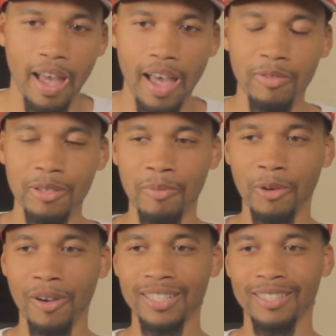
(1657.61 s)
I have some
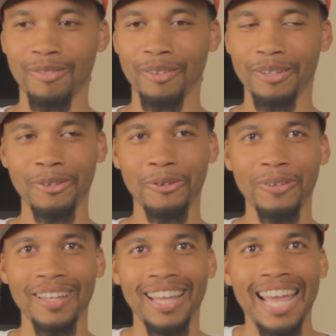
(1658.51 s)
questions for you.
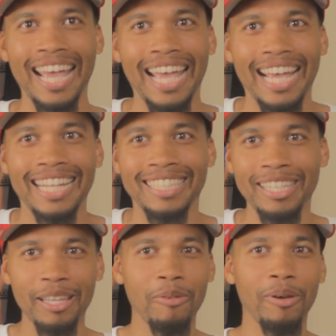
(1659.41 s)

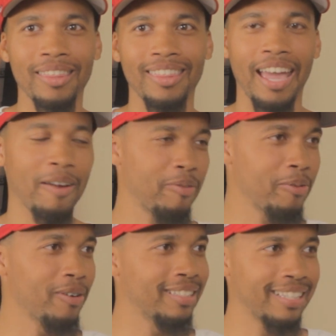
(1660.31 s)
Dealing with
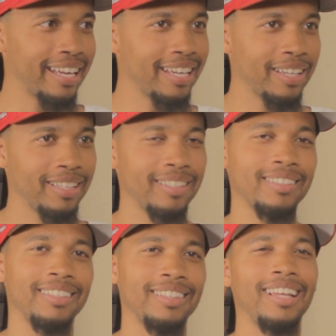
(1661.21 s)
everyone's like,
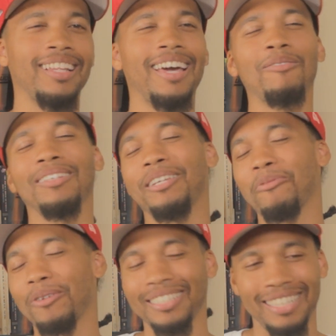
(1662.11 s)
I don't want to say
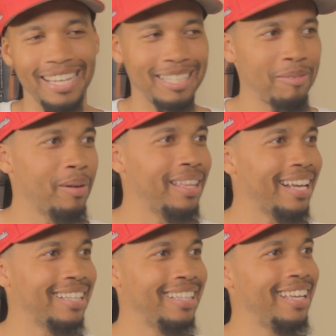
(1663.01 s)
worst days, but
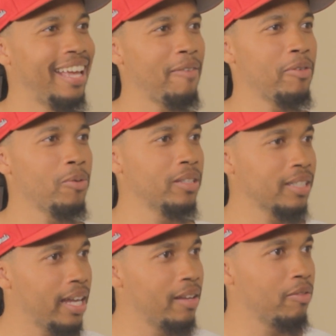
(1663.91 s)
like everyone's
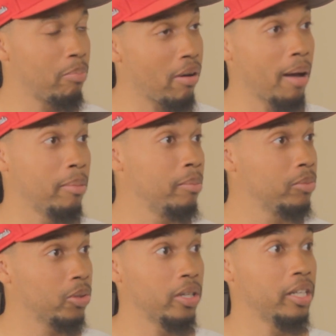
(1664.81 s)
kind of
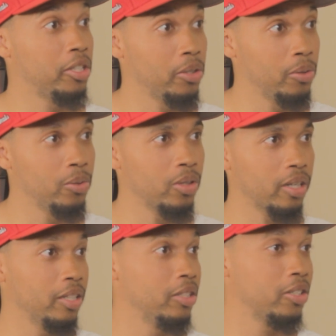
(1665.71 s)
problems or issues
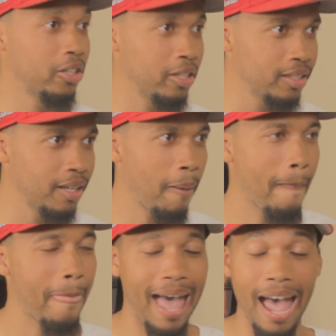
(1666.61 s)
or concerns.
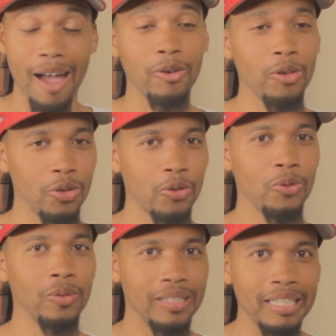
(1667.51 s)
How do
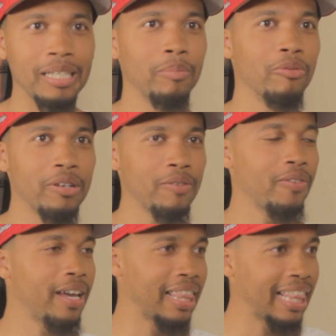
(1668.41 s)
you debrief
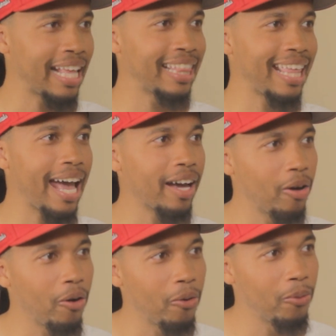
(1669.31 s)
and let that
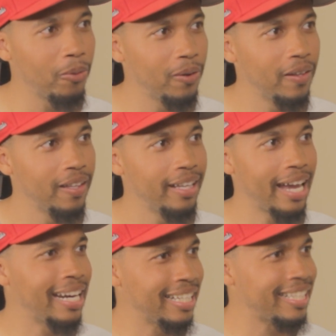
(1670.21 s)
go?
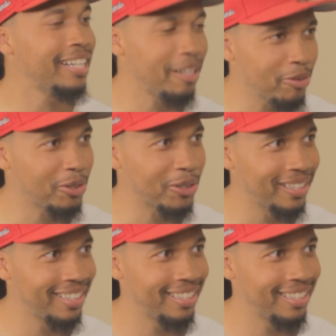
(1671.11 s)
And is that difficult?